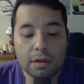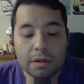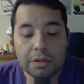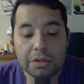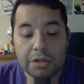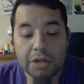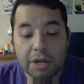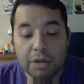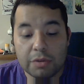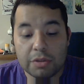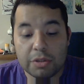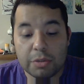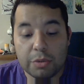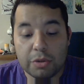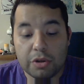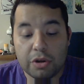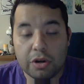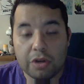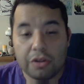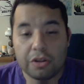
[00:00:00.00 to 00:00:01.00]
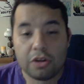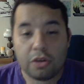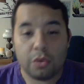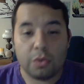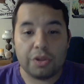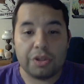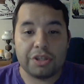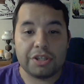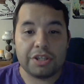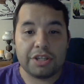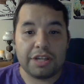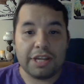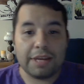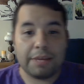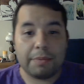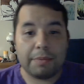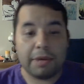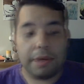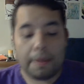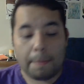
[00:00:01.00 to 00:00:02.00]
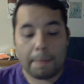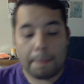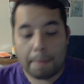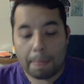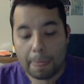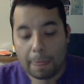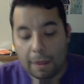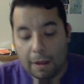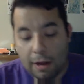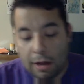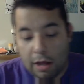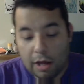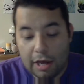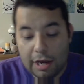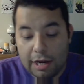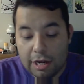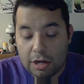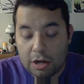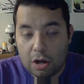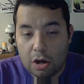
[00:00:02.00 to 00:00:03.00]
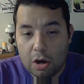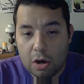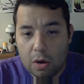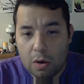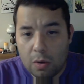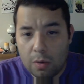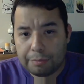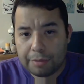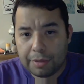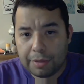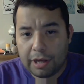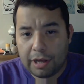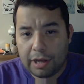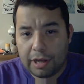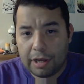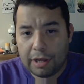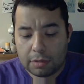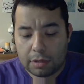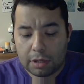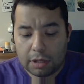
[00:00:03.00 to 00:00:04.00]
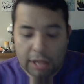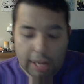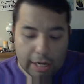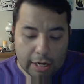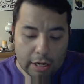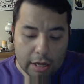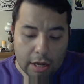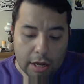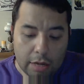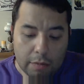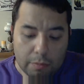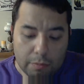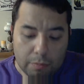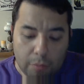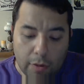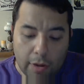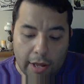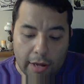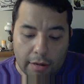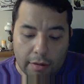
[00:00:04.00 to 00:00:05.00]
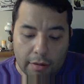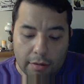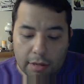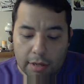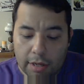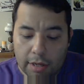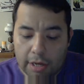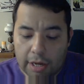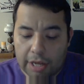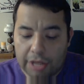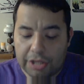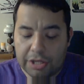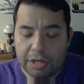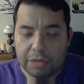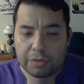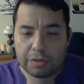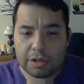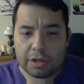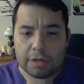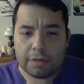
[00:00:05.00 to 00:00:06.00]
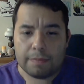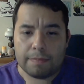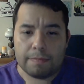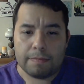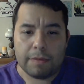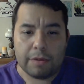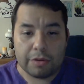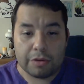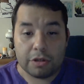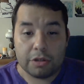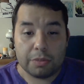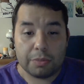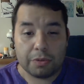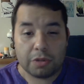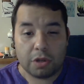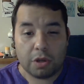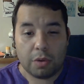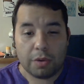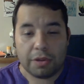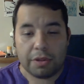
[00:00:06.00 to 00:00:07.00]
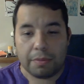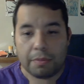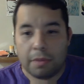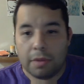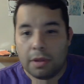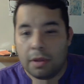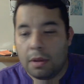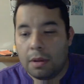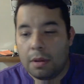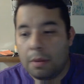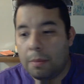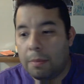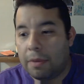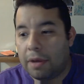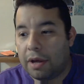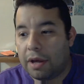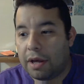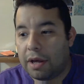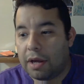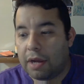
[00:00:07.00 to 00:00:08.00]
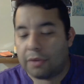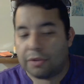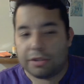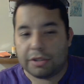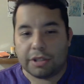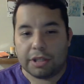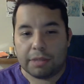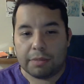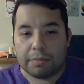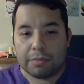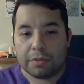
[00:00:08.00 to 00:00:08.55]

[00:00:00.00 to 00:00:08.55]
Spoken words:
Today was the Return of the Duelist sneak peek. Now, I didn't go, but Galactic God went, and I guess I was supposed to go with him, but I was asleep.